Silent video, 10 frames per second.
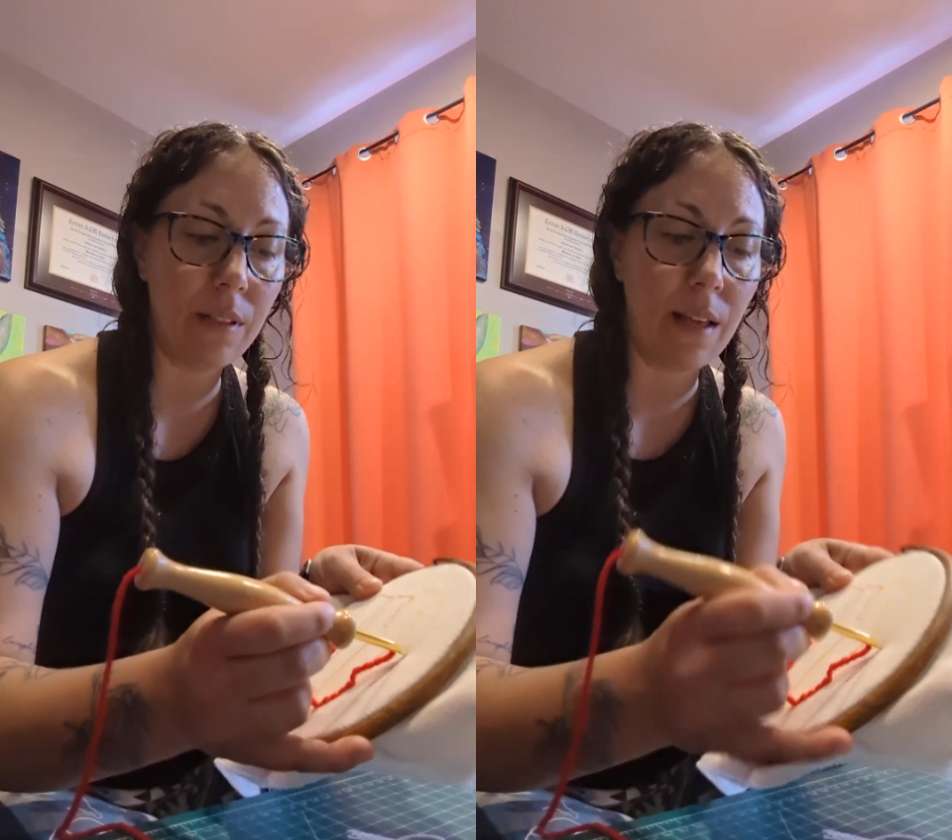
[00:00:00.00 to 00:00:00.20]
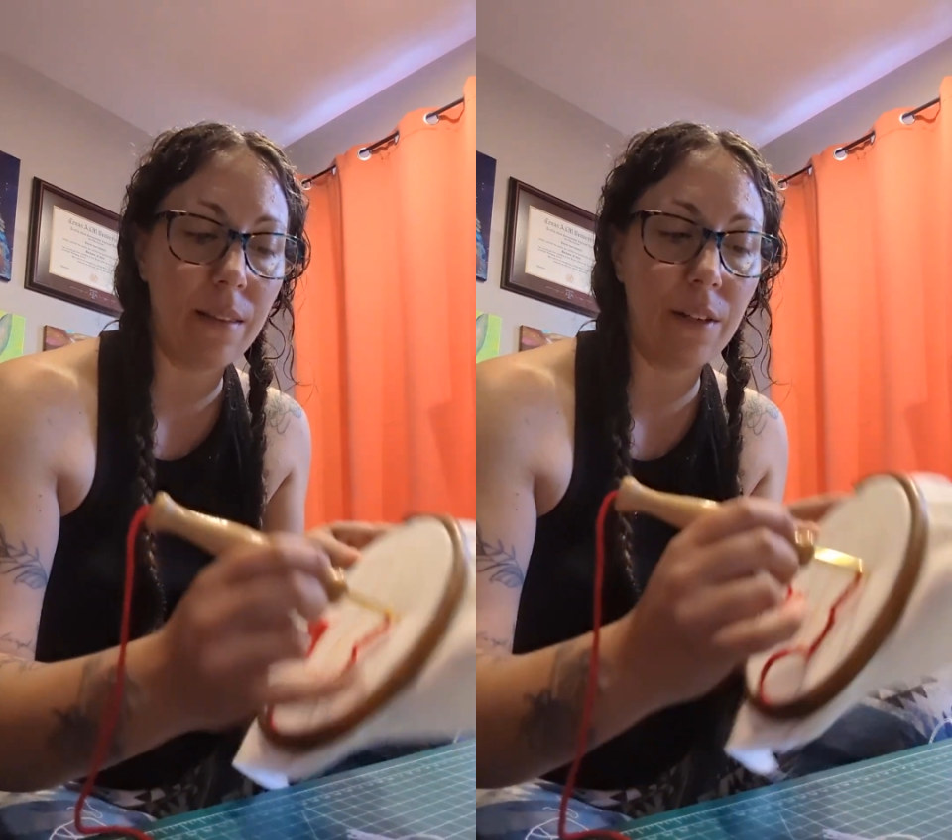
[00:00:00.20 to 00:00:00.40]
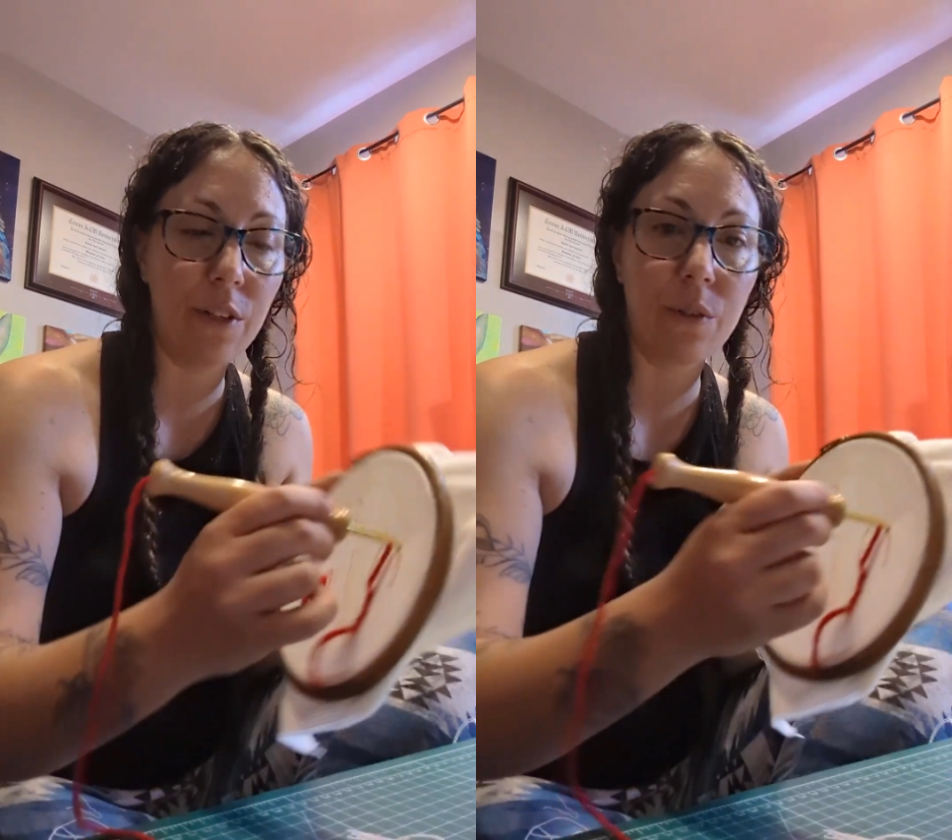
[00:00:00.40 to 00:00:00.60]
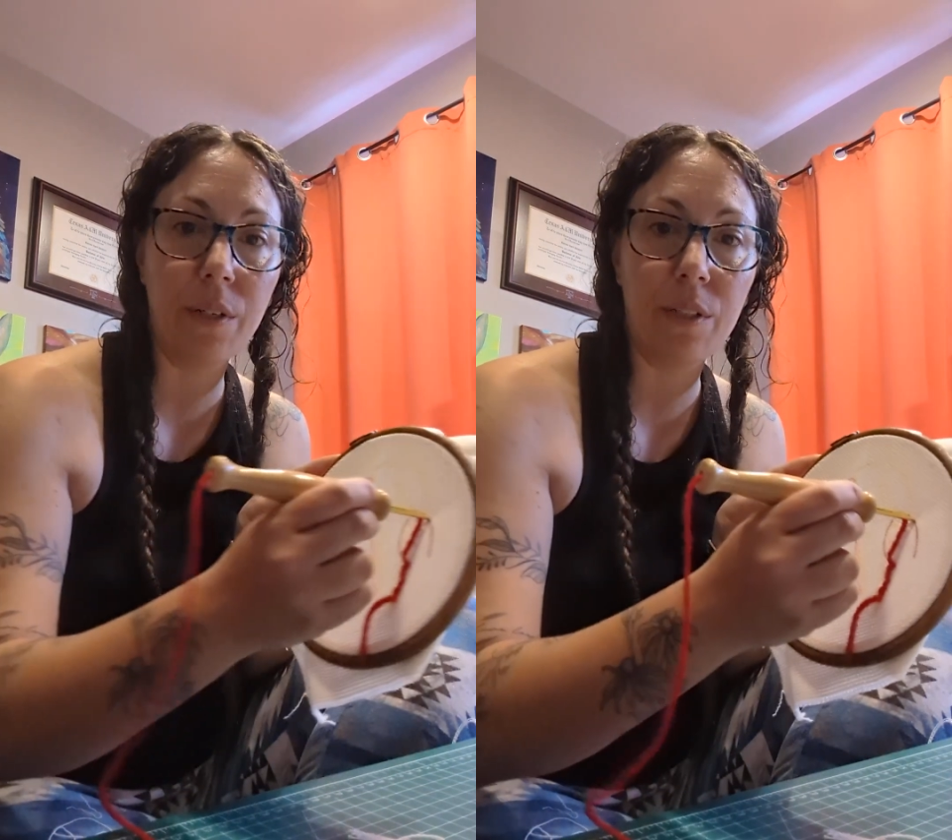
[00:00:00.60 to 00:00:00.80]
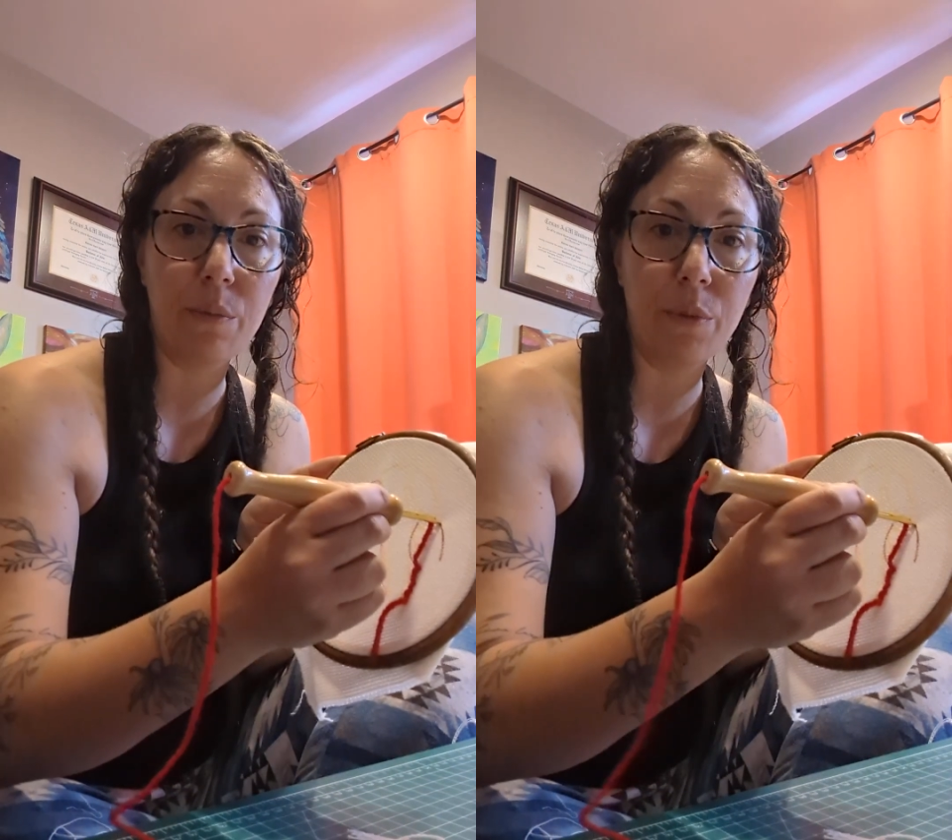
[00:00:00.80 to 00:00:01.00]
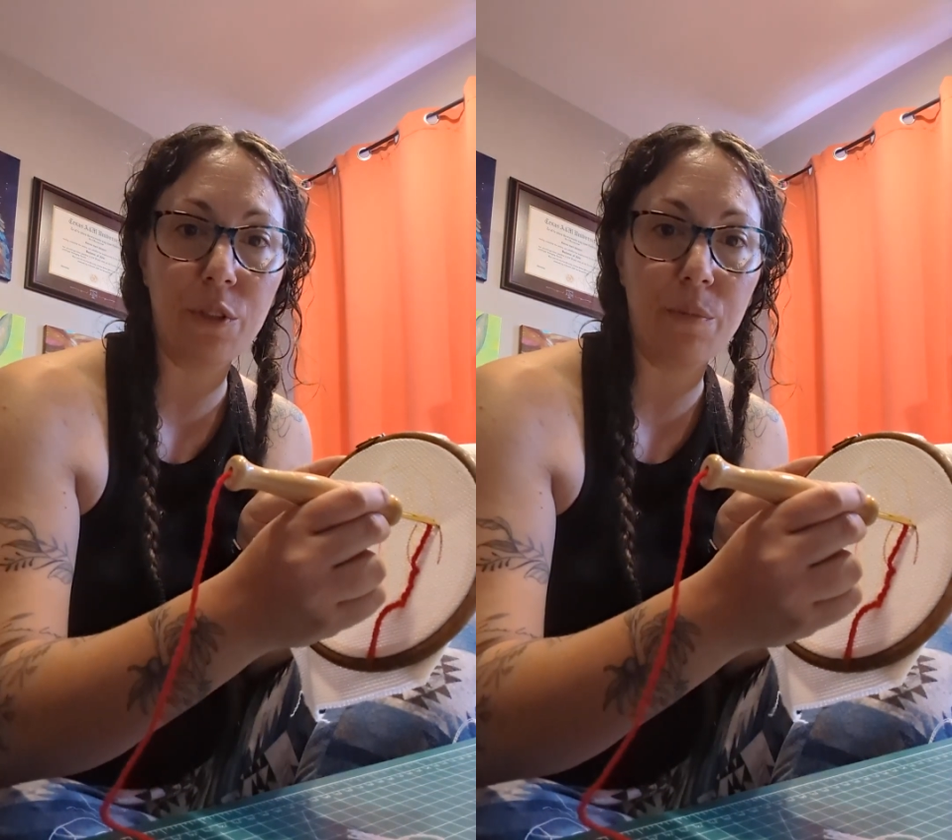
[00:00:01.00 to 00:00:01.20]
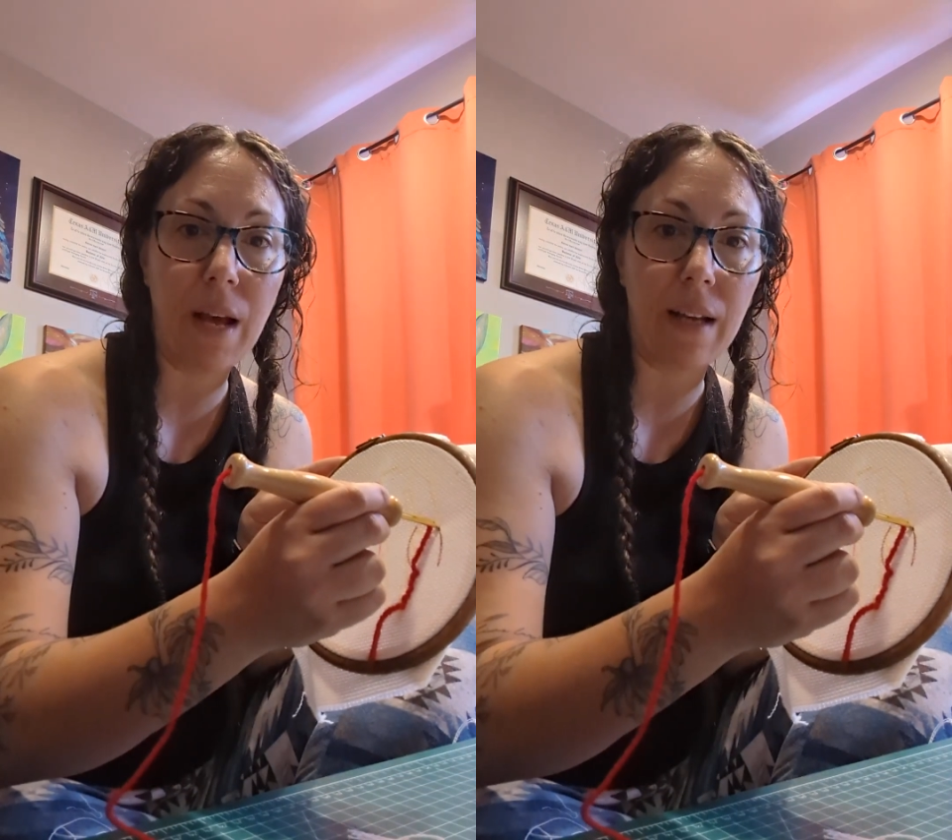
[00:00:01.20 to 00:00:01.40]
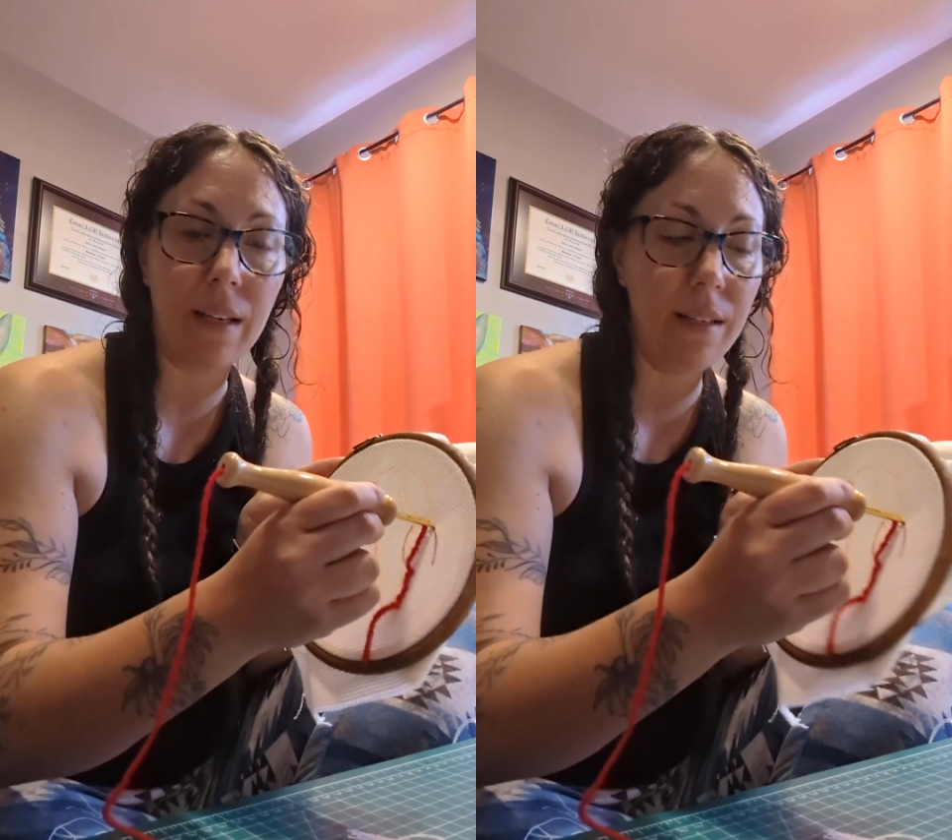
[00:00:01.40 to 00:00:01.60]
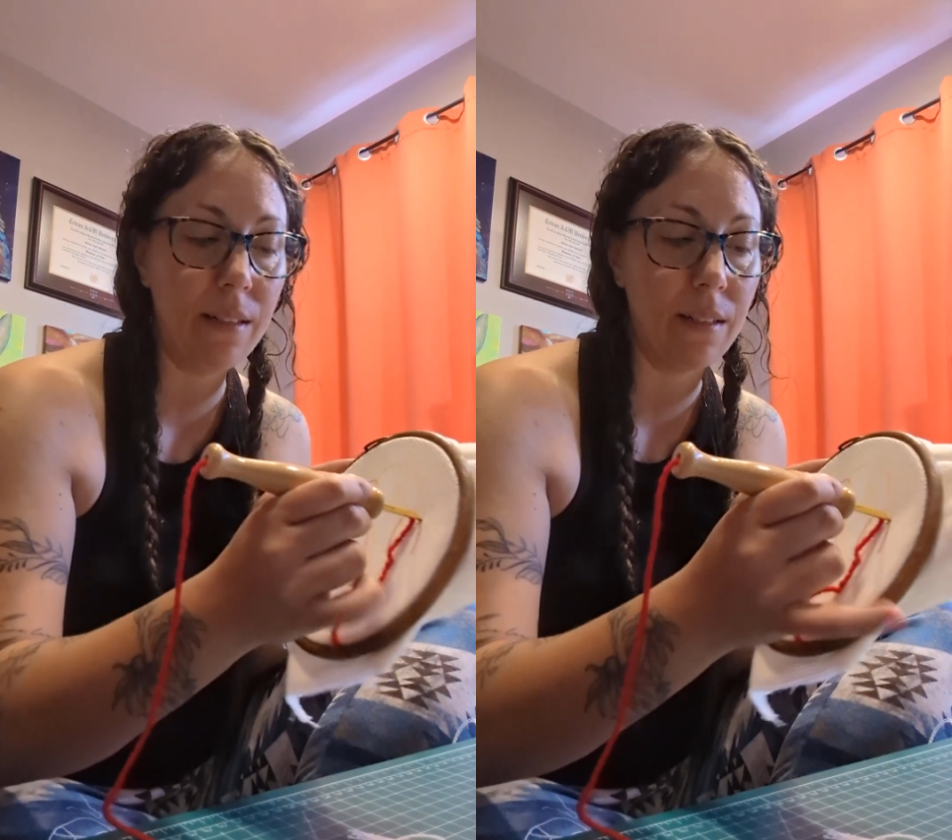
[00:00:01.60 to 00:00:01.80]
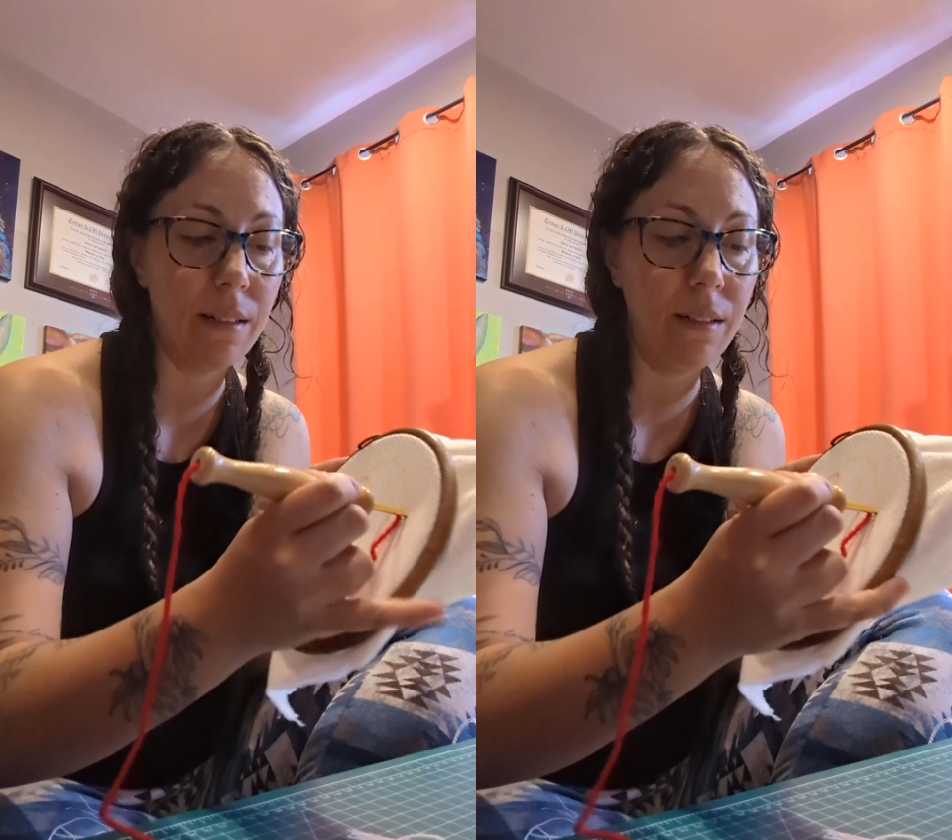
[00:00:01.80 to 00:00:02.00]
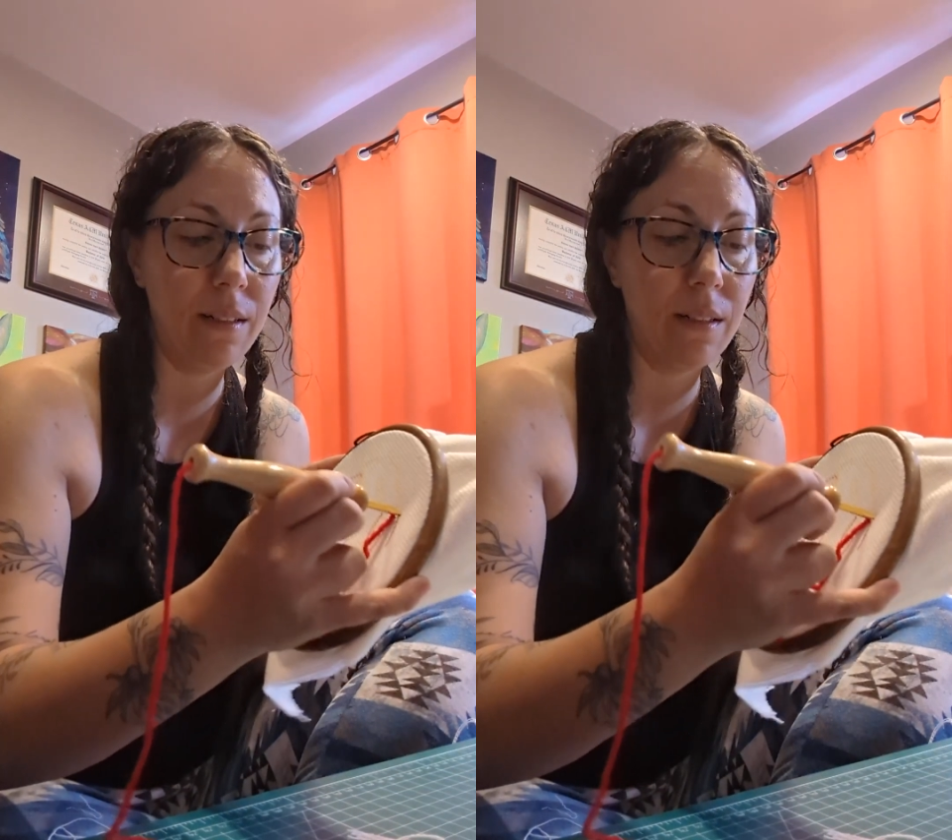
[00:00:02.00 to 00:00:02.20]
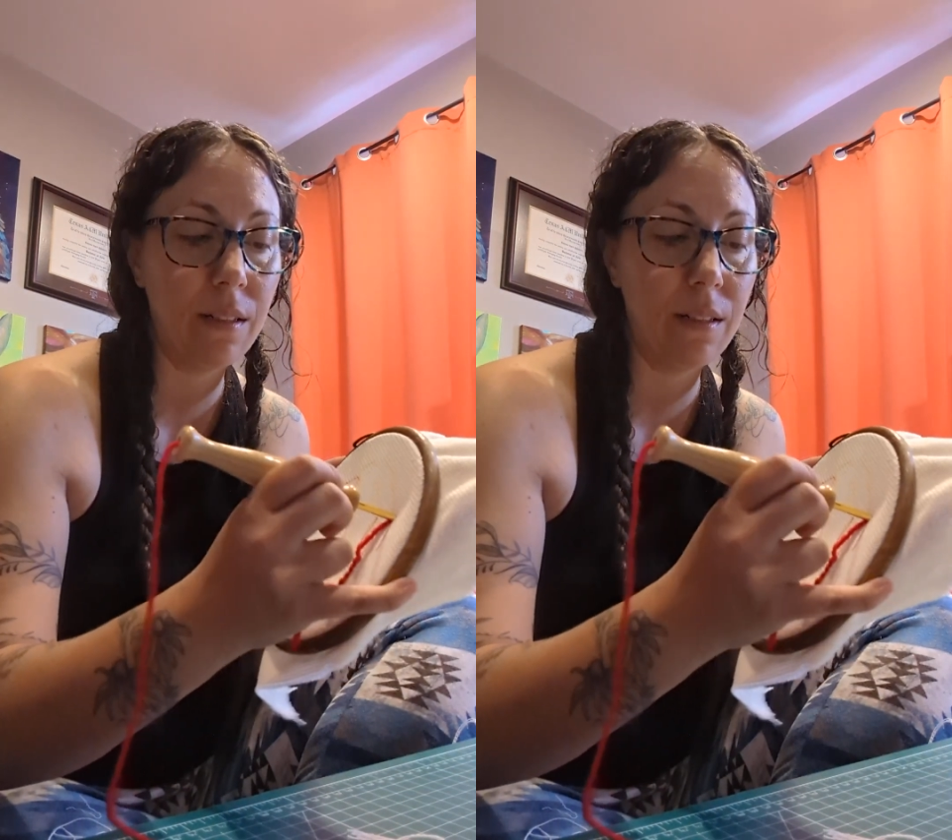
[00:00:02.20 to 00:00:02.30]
and then you're going to push back in